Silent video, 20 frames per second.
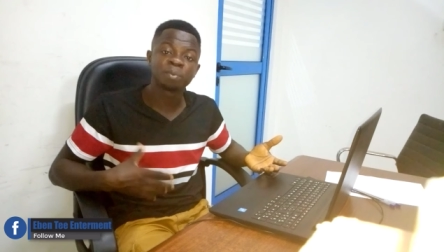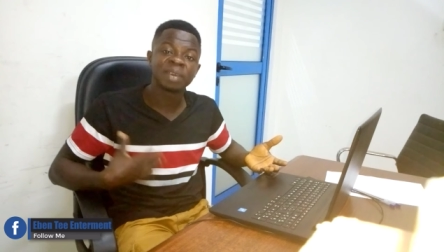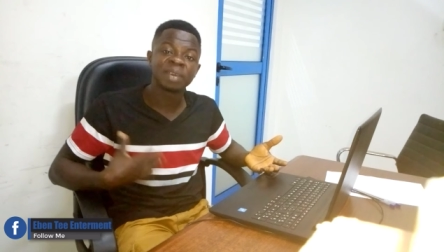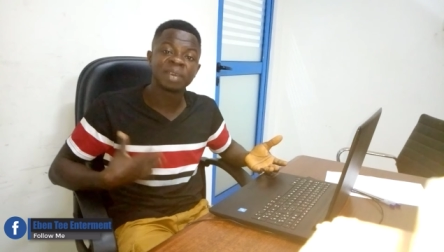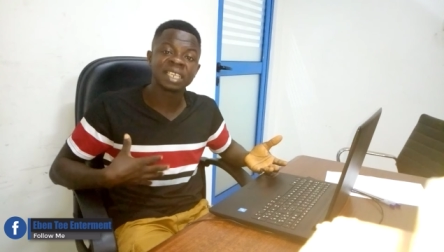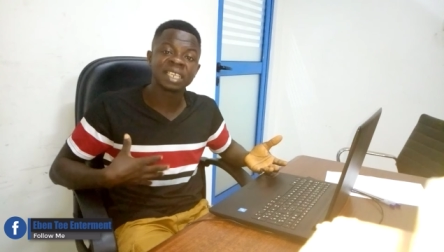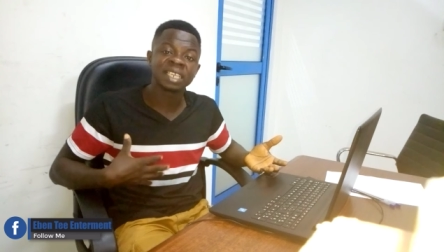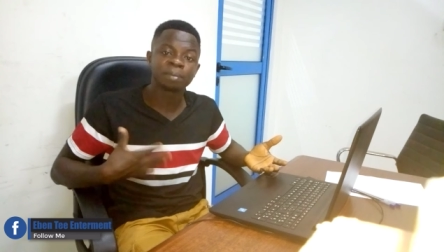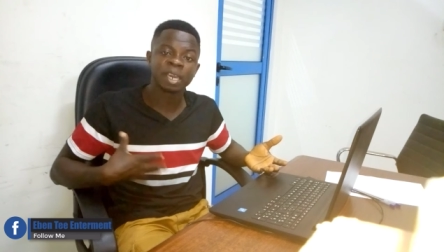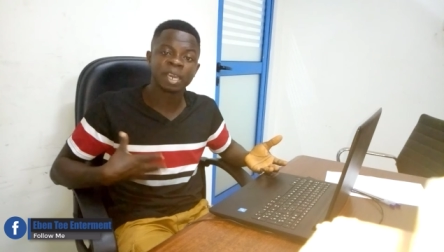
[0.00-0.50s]
you
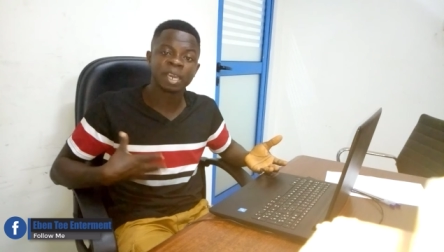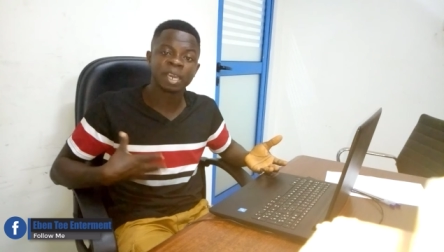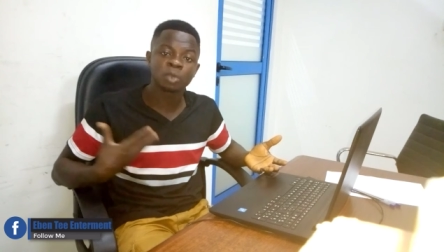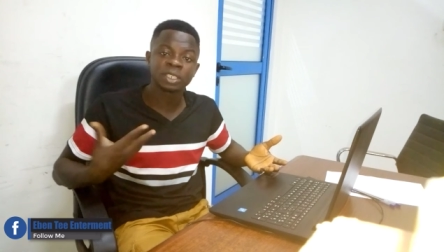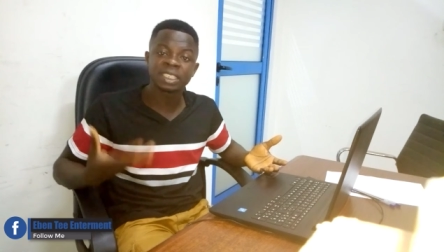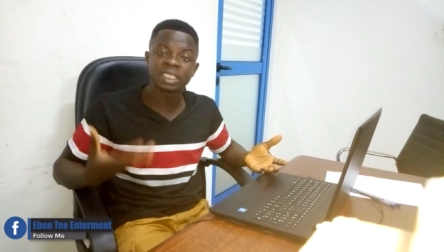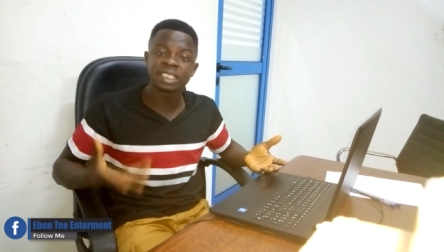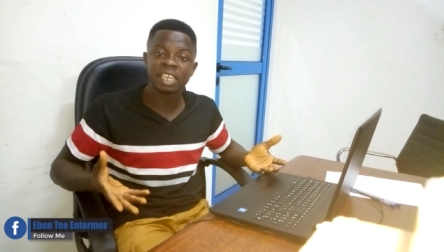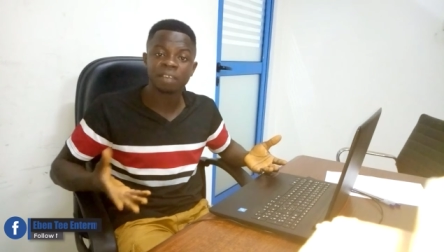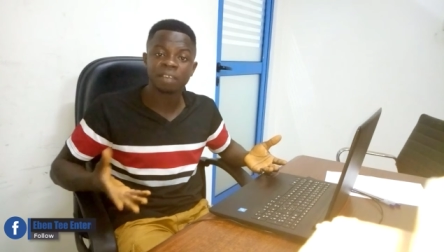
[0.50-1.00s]
know.
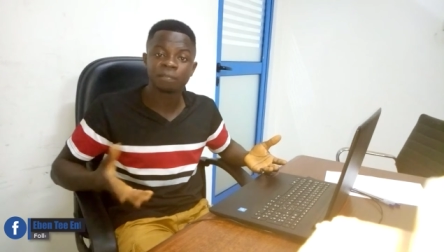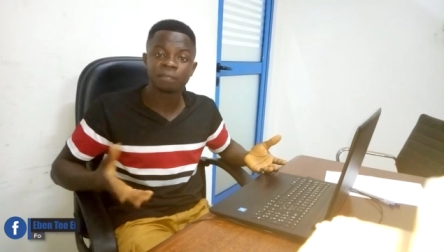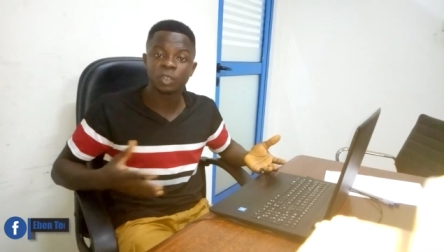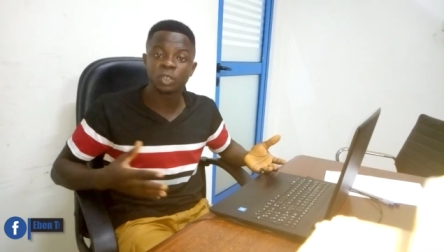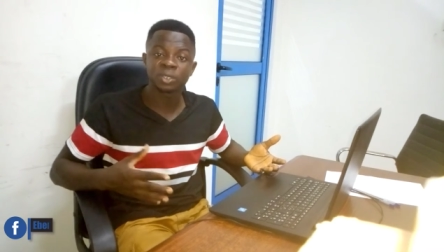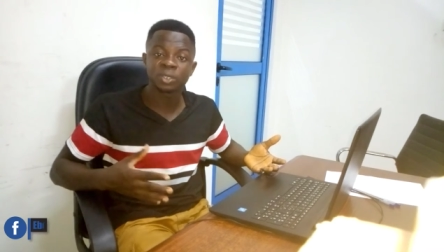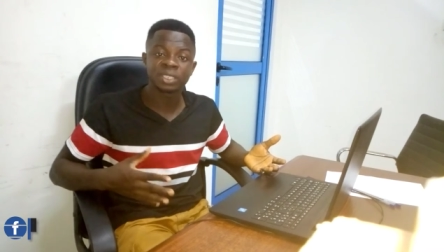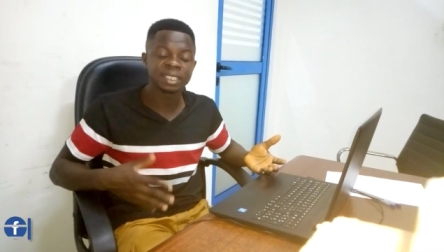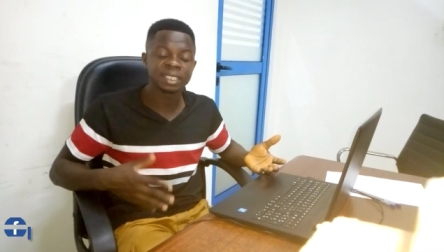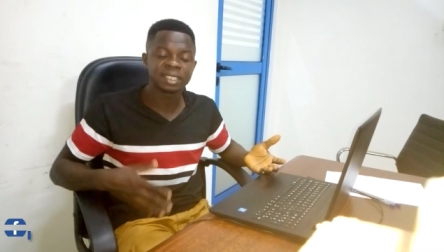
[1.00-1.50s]

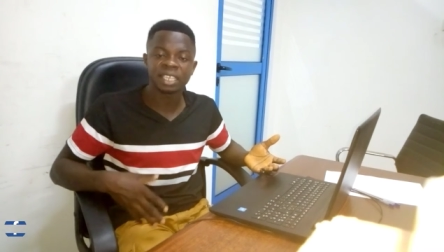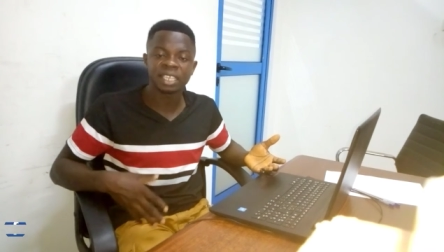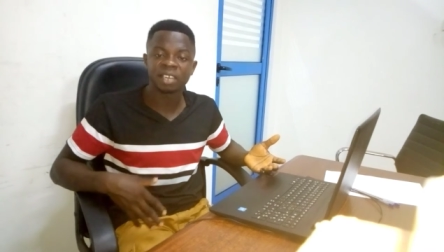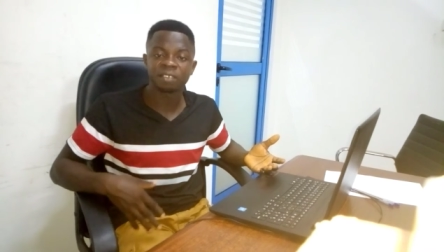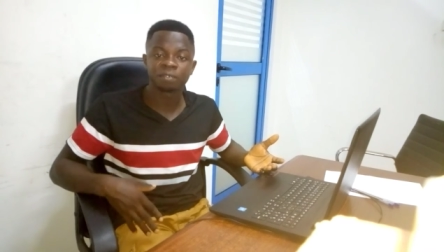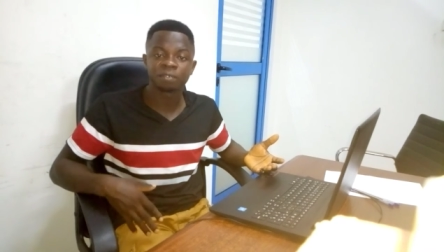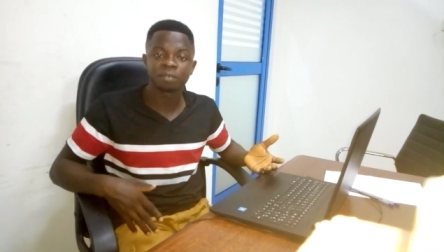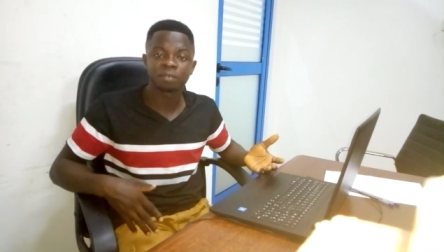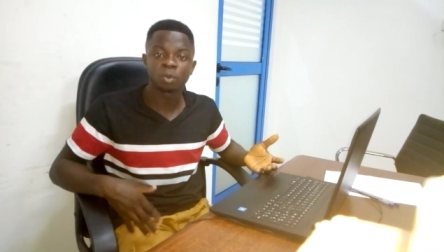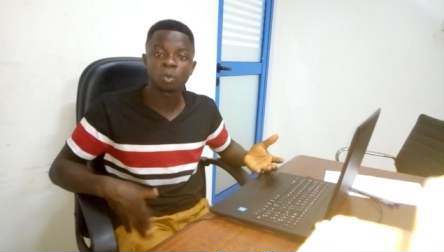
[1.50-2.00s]
So
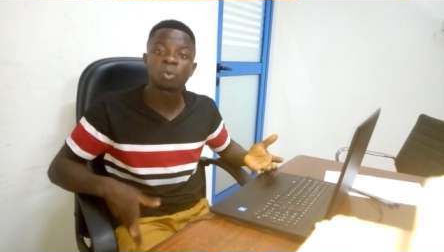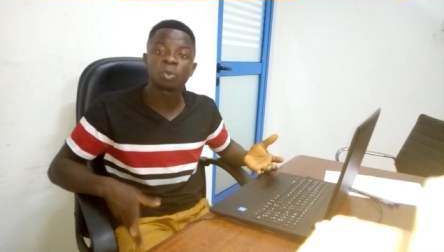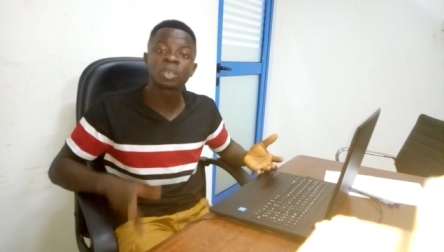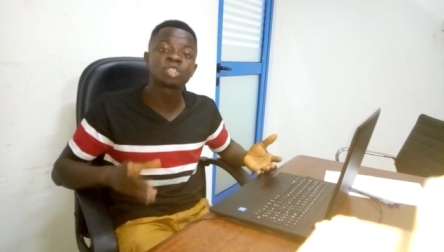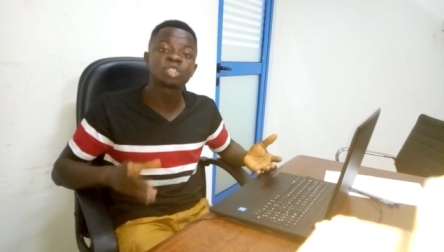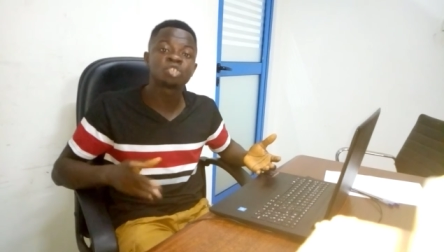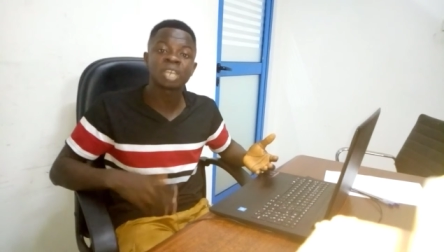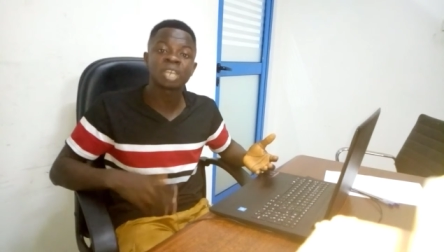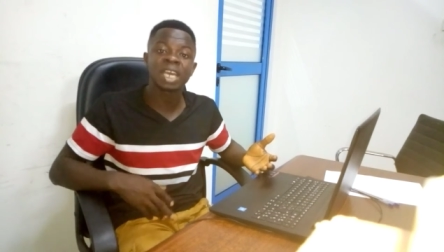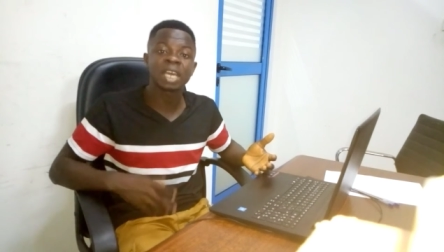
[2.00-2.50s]
it's not
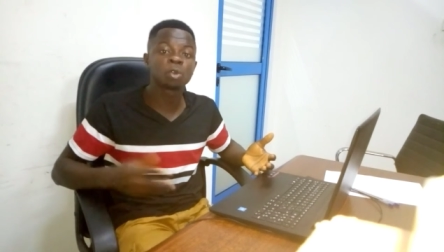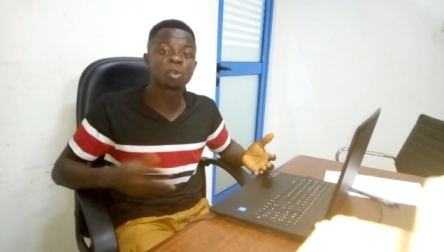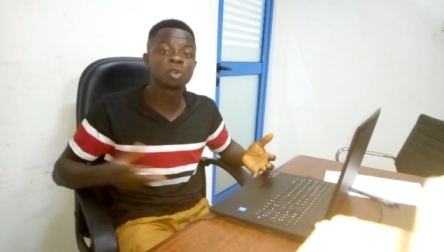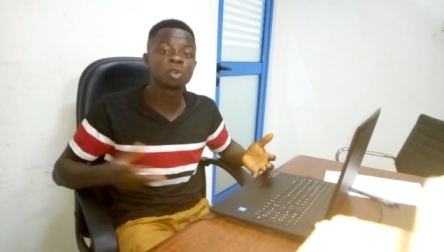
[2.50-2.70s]
about